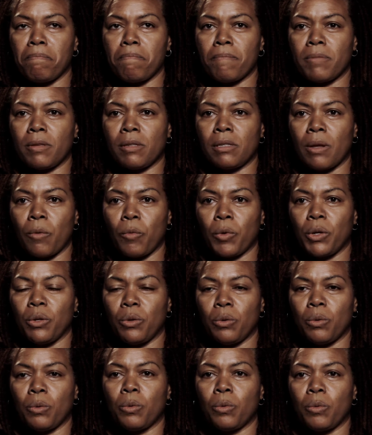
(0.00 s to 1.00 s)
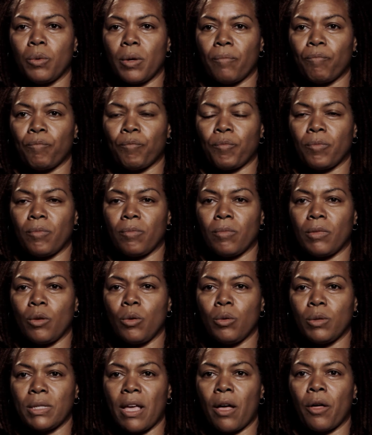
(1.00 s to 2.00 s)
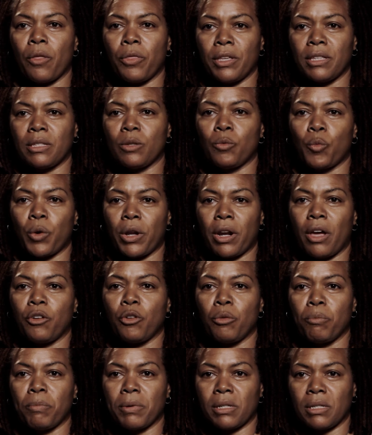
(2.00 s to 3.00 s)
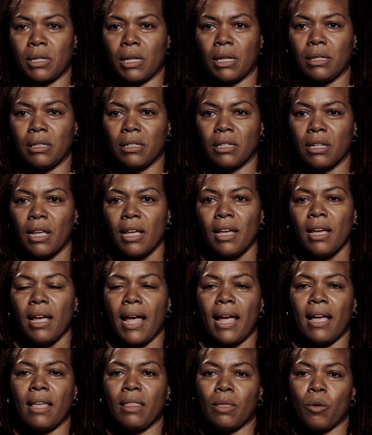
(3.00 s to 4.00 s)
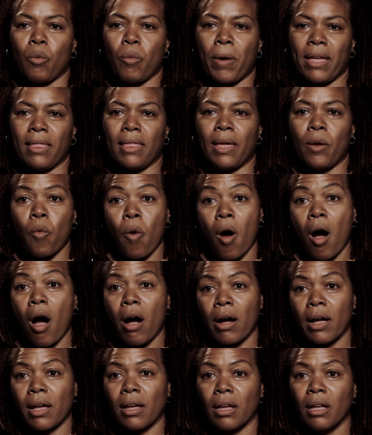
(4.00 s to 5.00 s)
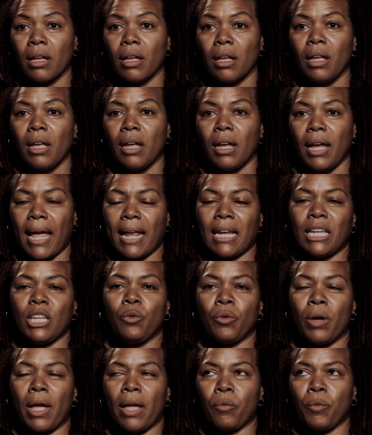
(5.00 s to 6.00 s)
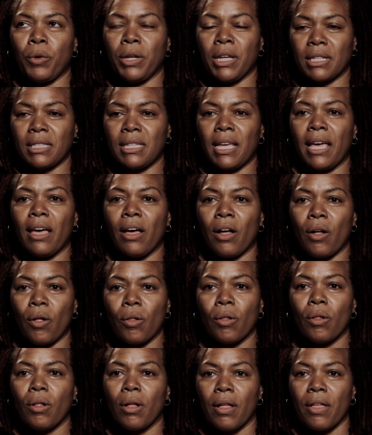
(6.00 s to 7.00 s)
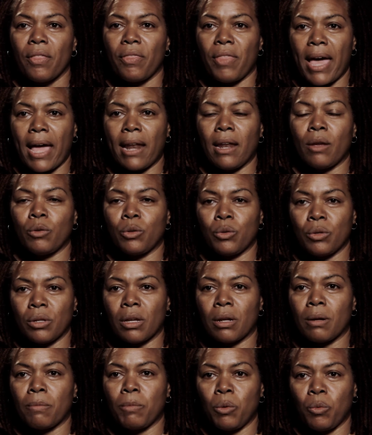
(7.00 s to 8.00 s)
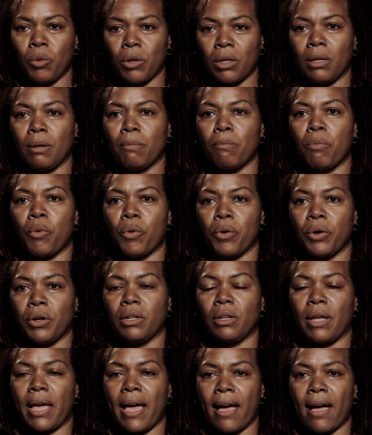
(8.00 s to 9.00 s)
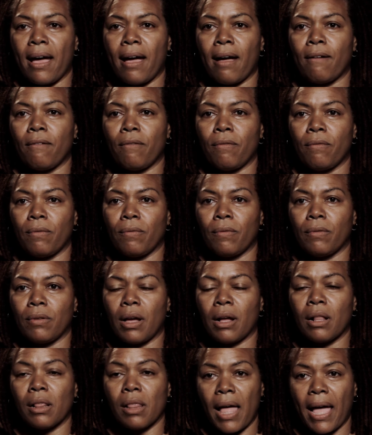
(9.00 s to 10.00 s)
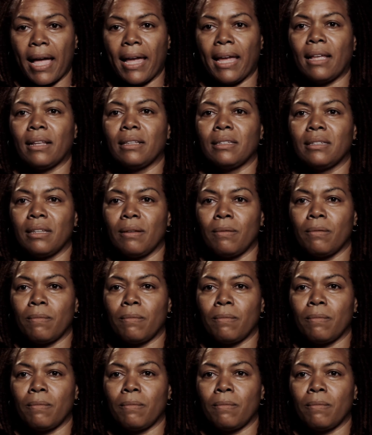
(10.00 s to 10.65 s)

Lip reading: someone whose health isn't 100% in the way they walk. And we could tell that it was going to be really important to have a client